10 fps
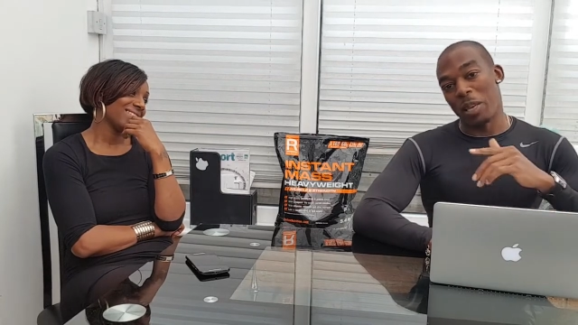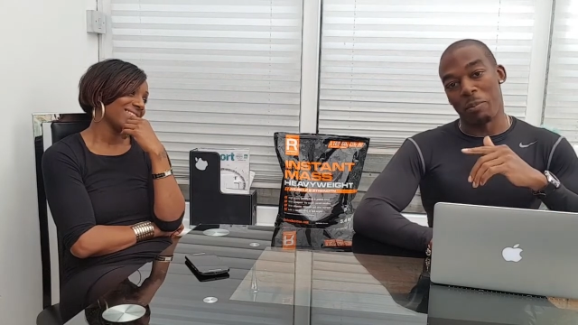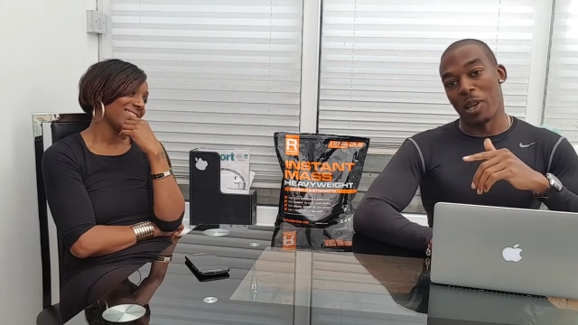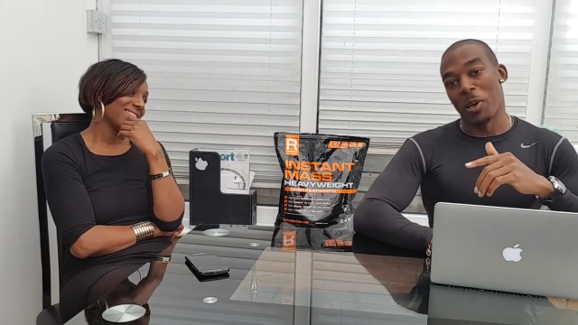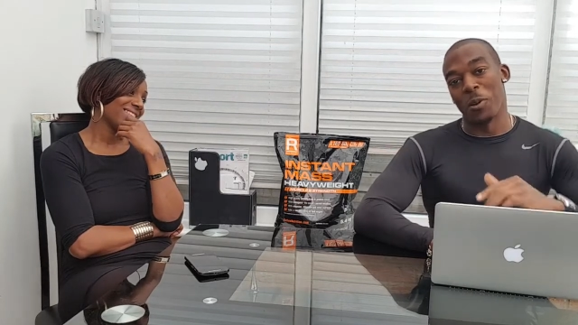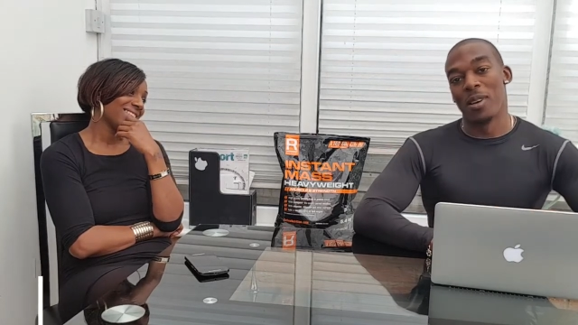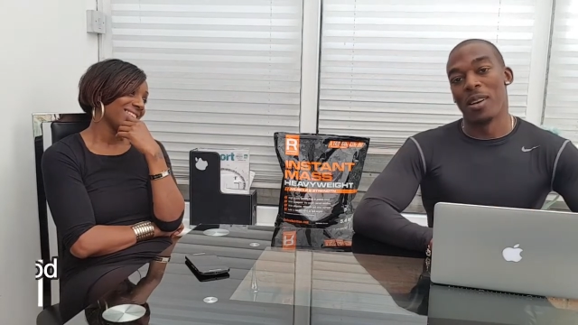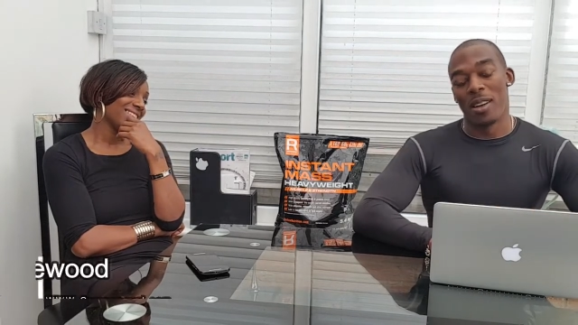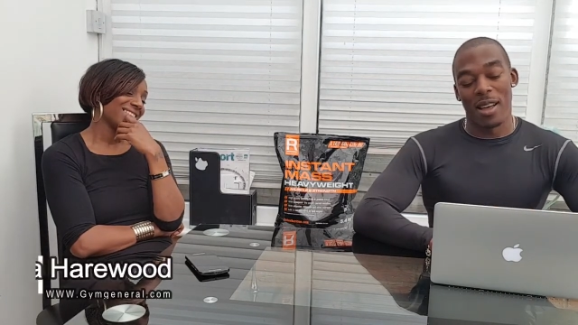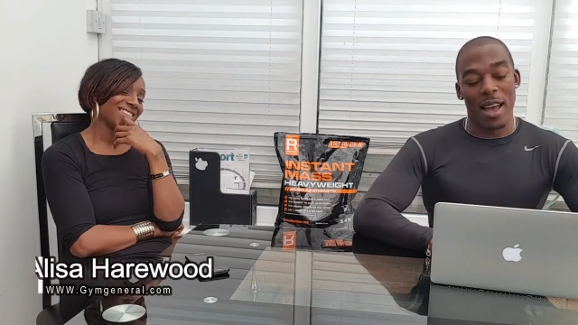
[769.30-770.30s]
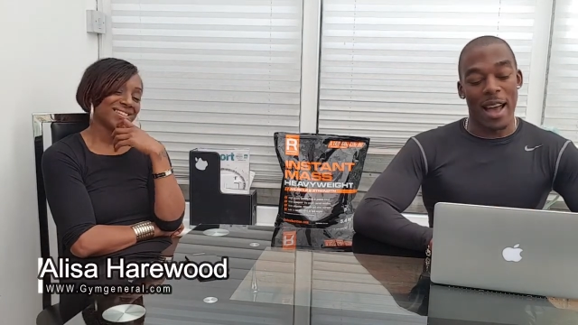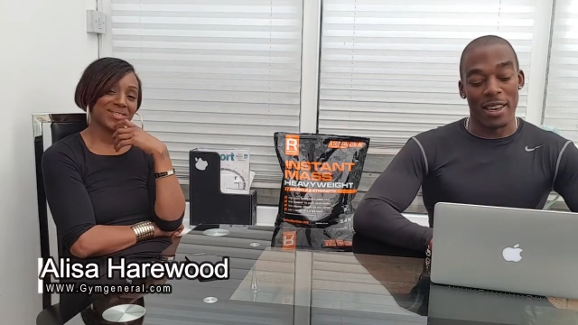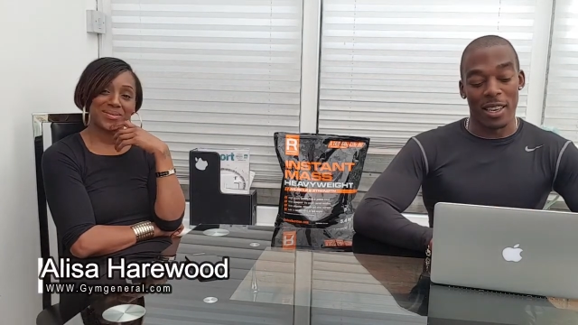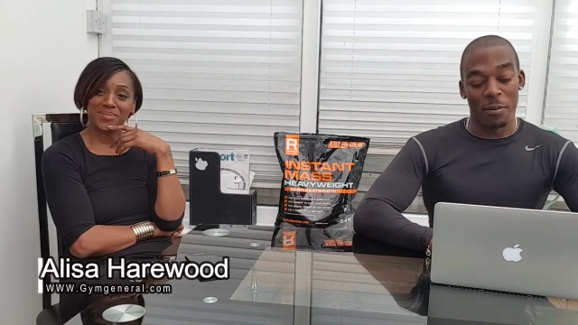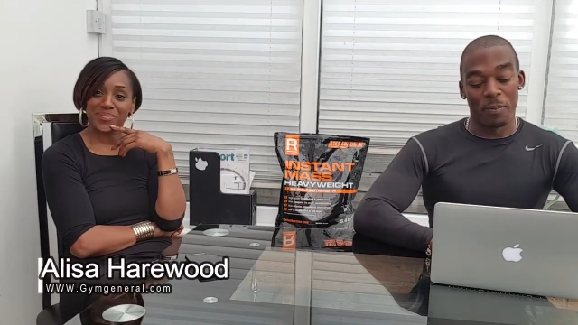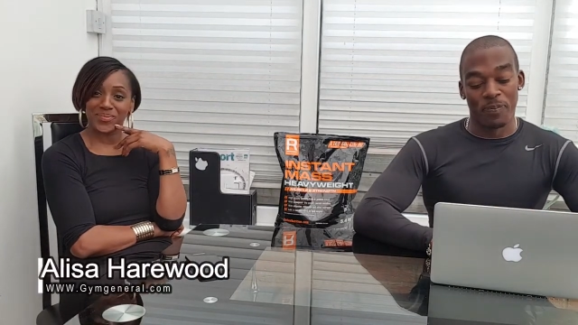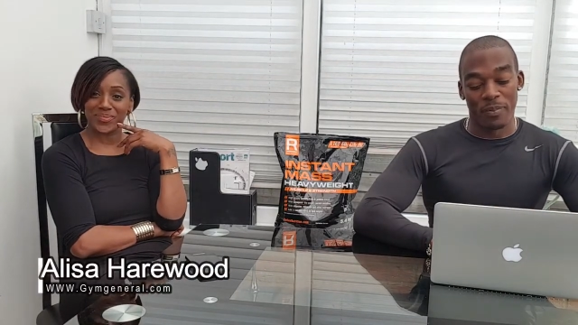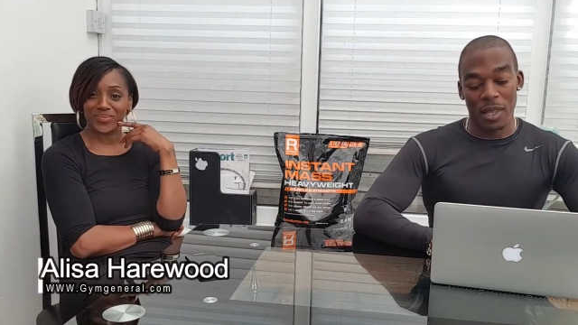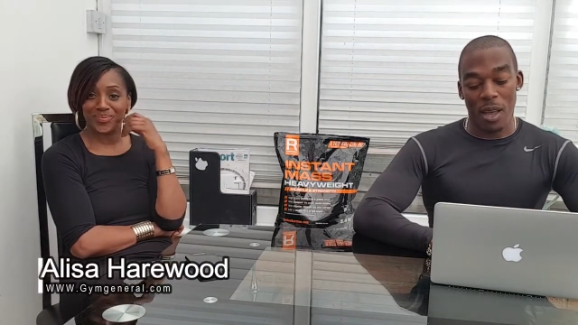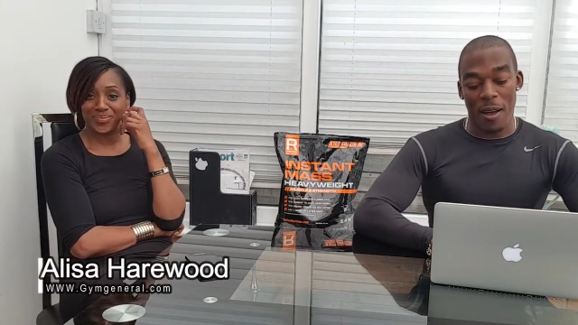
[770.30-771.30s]
Speaker 1: be below. And um,
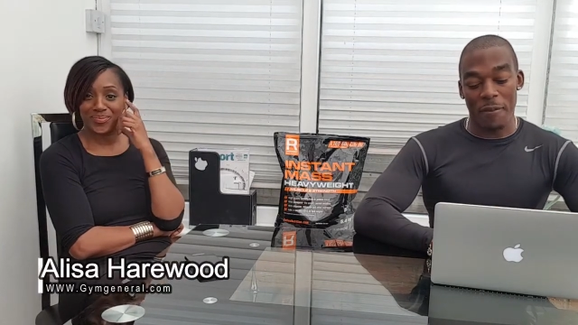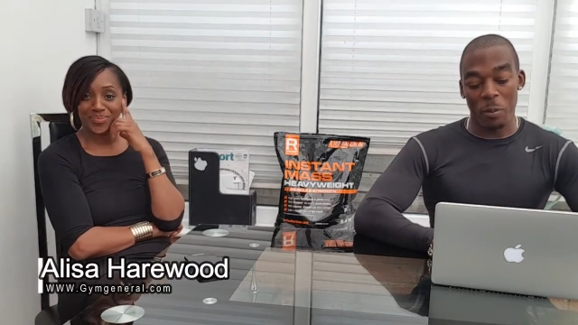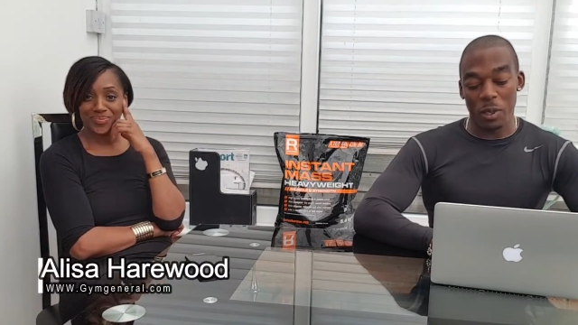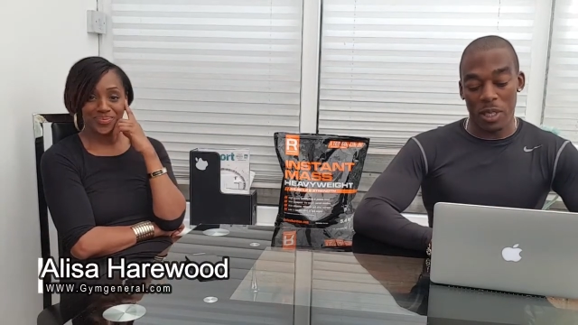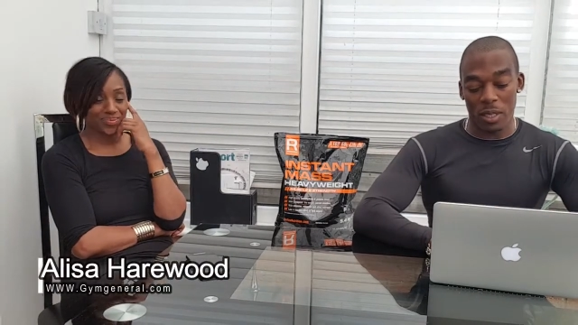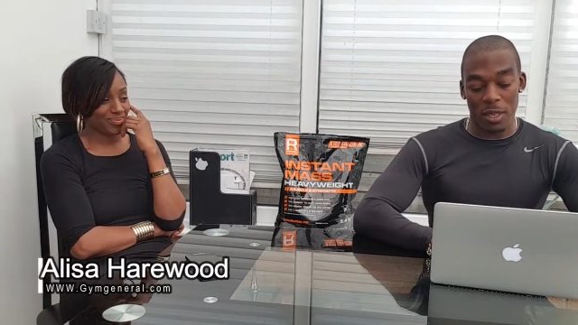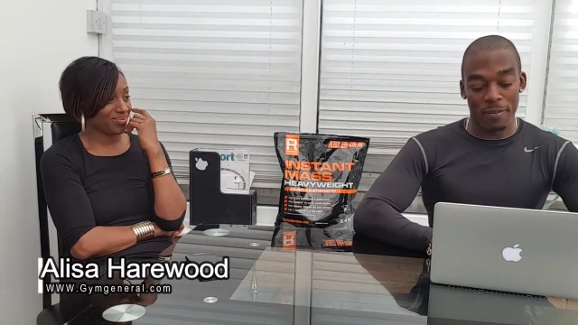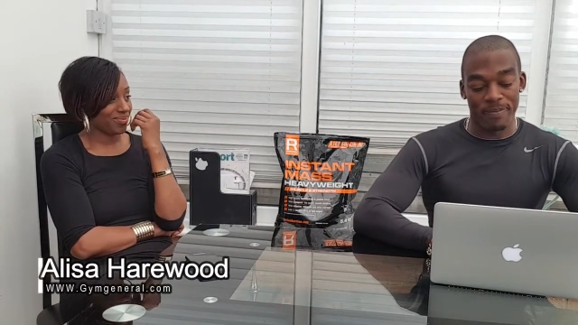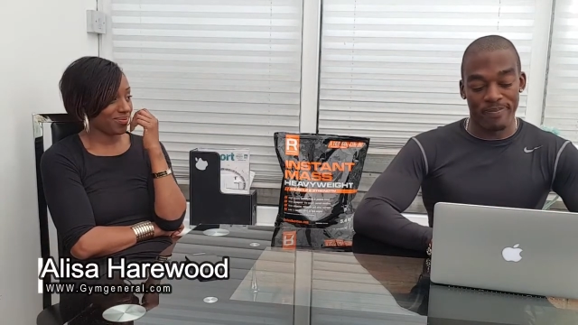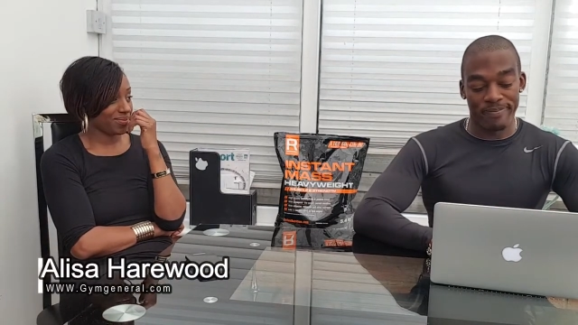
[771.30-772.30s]
I think we should, um,